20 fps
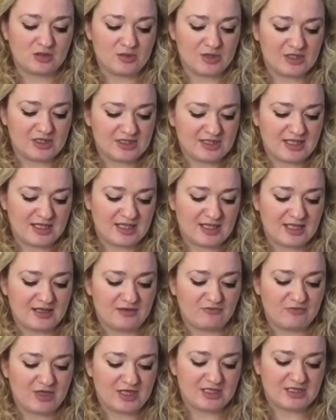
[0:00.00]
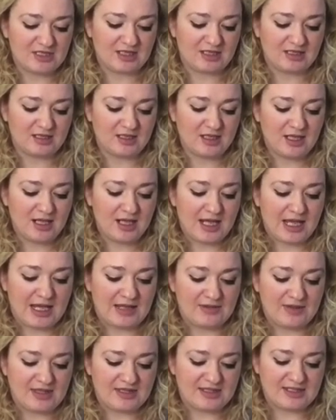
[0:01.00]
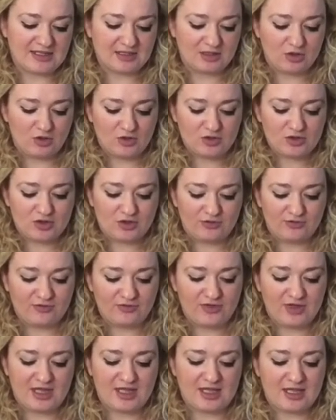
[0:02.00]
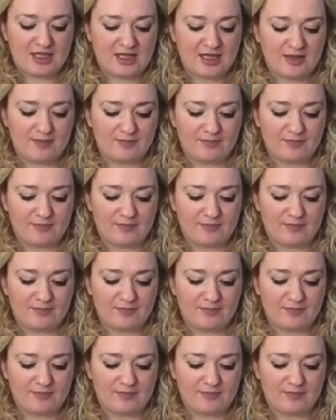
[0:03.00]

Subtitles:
community in Reading, and they did a lot of the